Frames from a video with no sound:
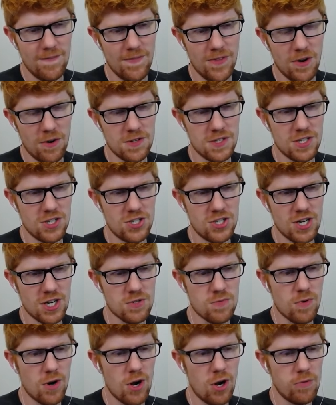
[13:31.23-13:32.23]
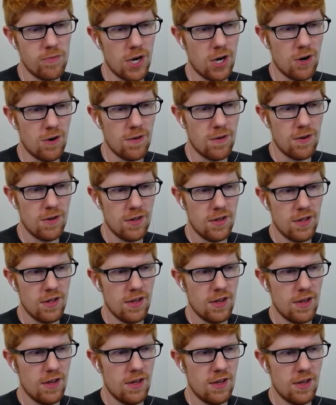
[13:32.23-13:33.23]
Or is it just Robo?
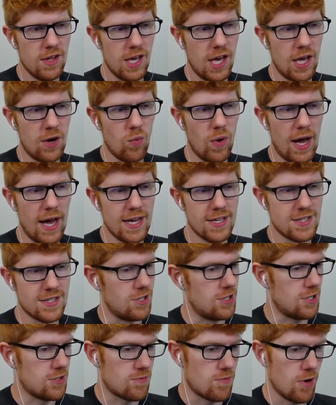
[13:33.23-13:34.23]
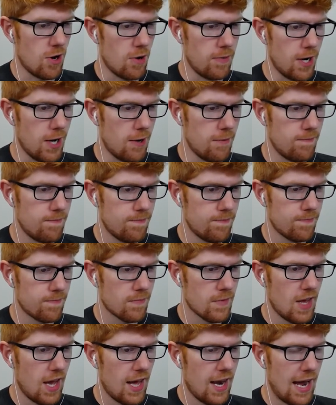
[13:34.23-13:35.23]
And why is it just Robo?
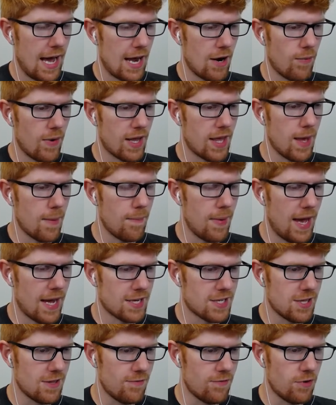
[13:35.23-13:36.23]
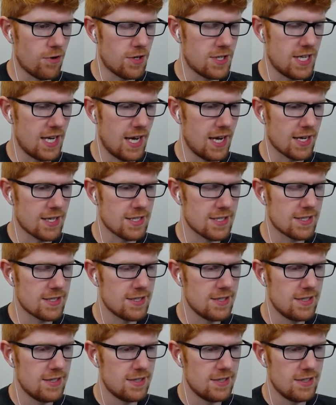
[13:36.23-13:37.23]
And how do I get back to the vortex?
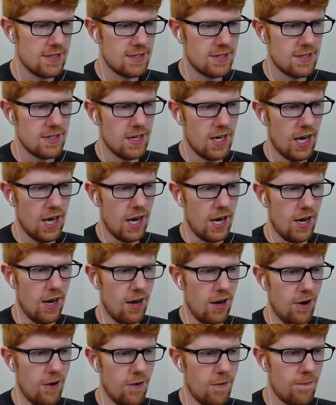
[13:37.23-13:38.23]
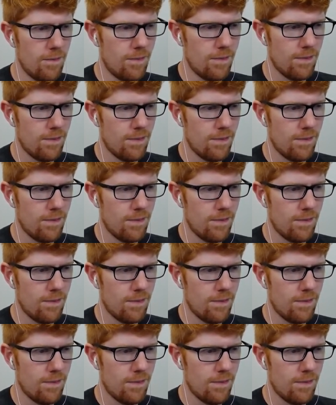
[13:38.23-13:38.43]
Uh-oh.